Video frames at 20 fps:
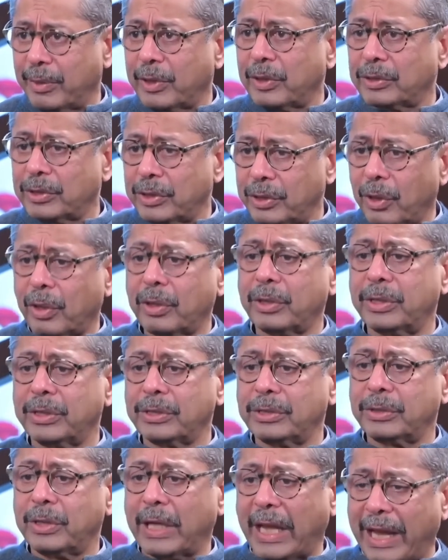because the
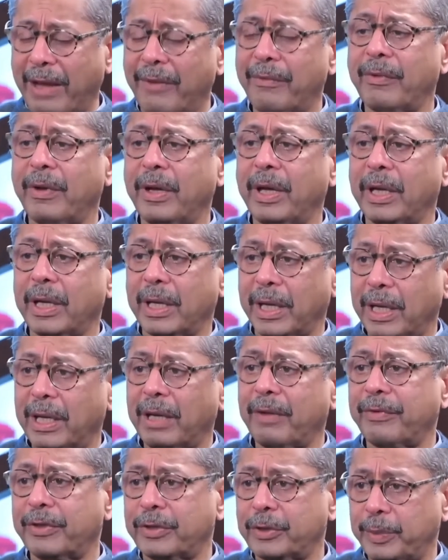doctors have
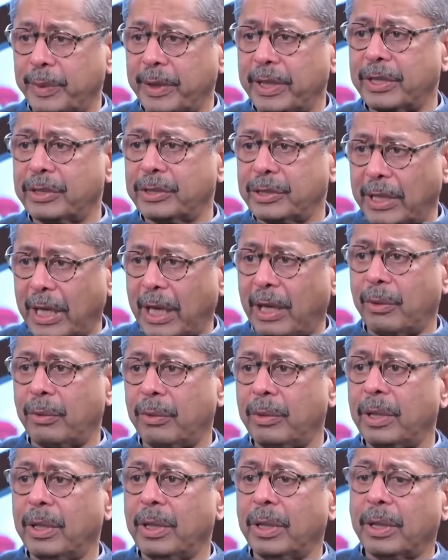enough experience
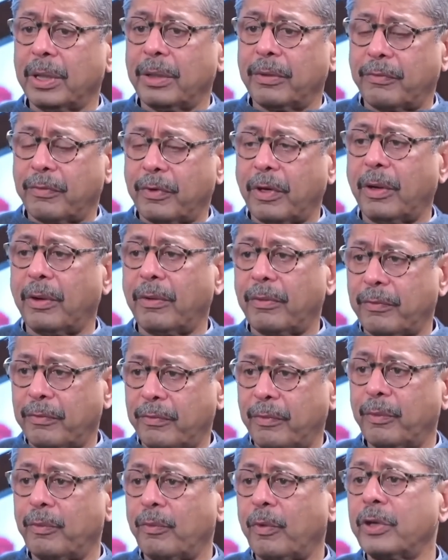now from,
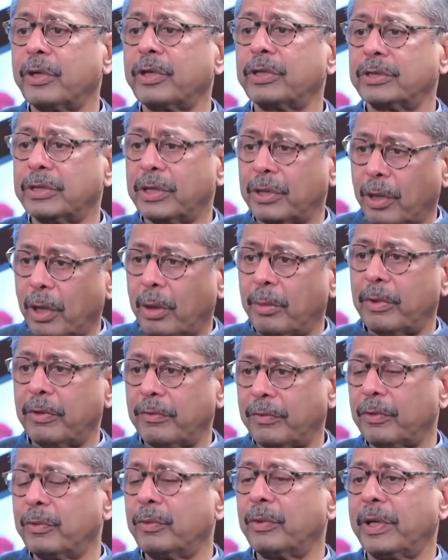from what is the normal
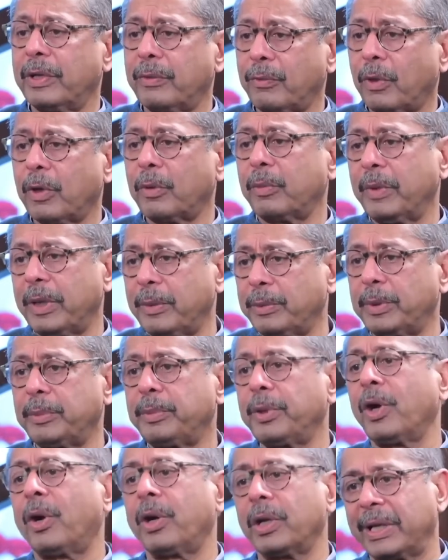flu and what may be
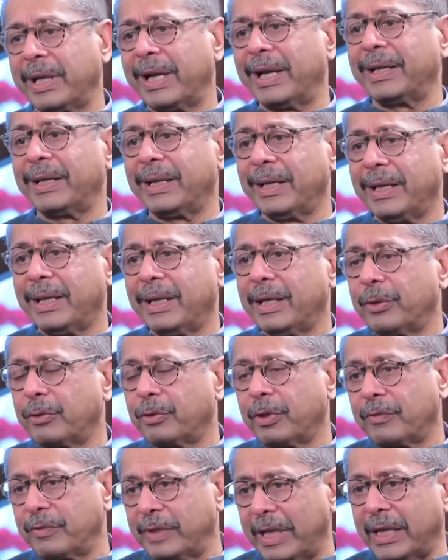beyond that.
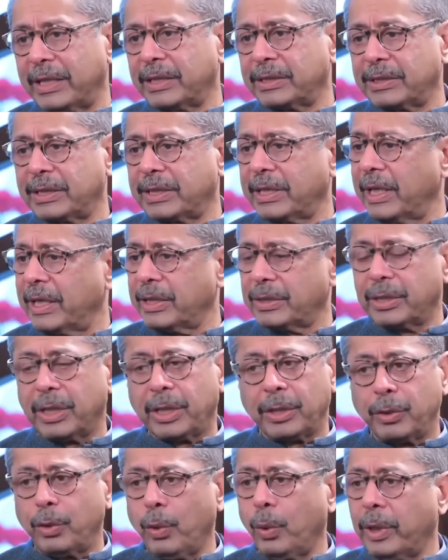So if that is the case,
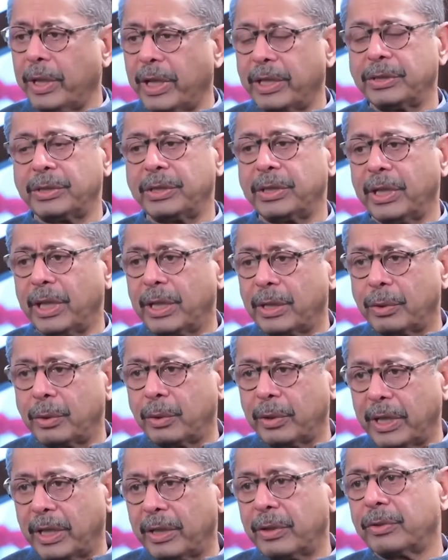don't hesitate
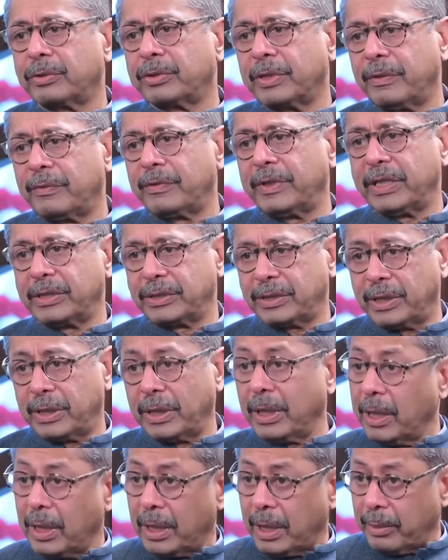to get yourself tested.
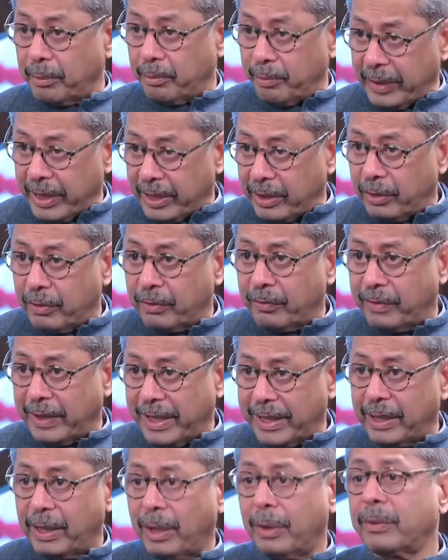Better to
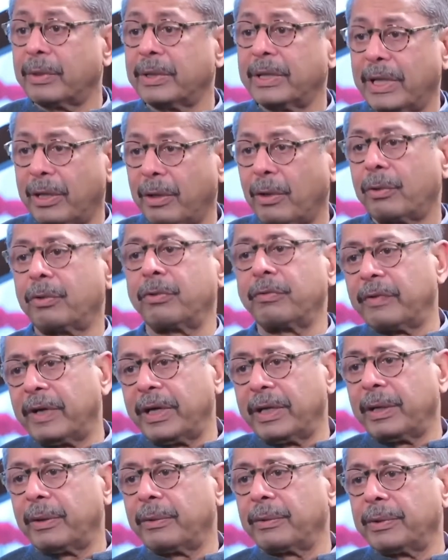find out than not to
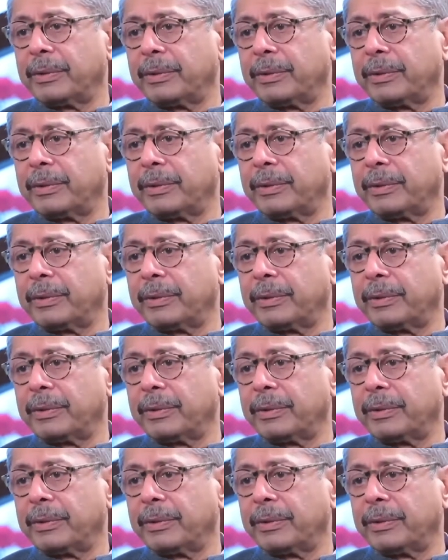find out